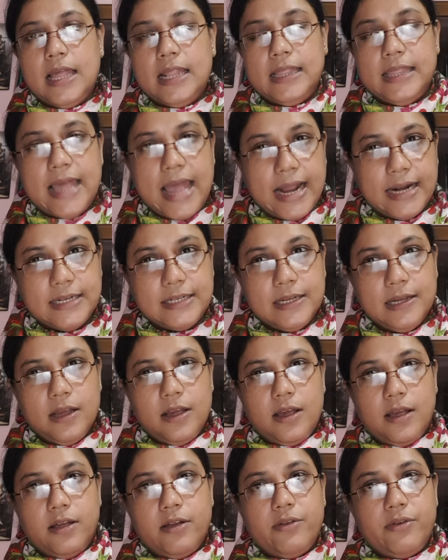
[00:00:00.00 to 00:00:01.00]
that
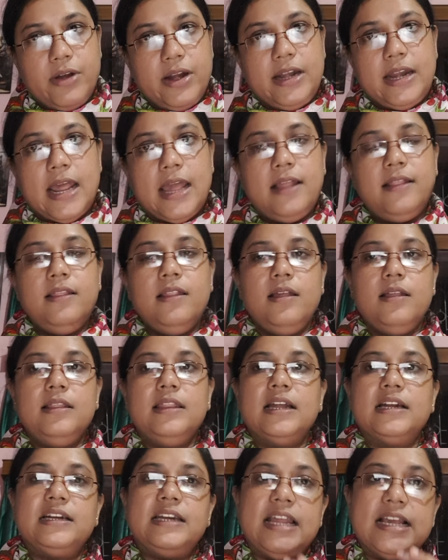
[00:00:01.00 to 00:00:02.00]
retain
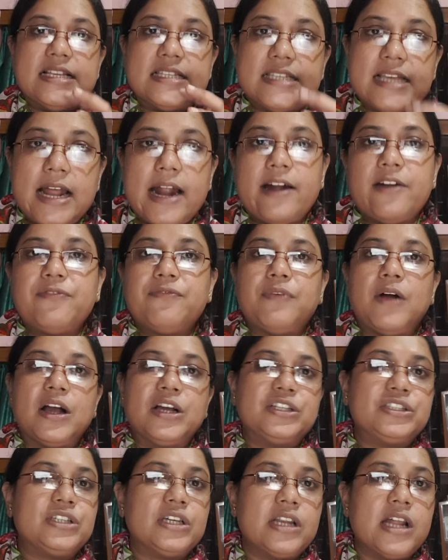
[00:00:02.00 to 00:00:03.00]
the desired
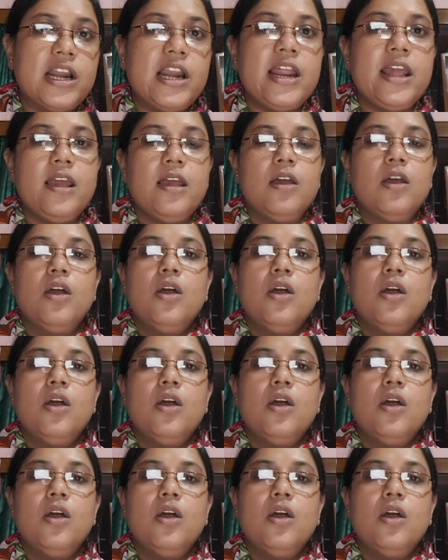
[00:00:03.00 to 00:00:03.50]
functionality